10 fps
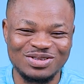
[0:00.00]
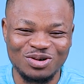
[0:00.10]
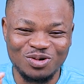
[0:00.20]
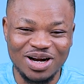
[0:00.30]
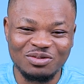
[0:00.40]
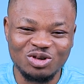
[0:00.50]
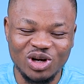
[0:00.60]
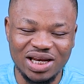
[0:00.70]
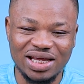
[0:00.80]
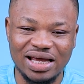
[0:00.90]
So what I'm
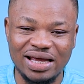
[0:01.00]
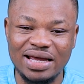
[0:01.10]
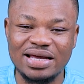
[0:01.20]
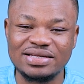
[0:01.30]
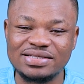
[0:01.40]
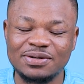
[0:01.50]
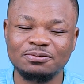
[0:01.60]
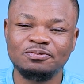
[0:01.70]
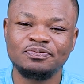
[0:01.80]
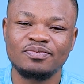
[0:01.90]
doing here
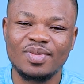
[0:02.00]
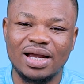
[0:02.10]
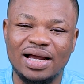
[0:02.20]
is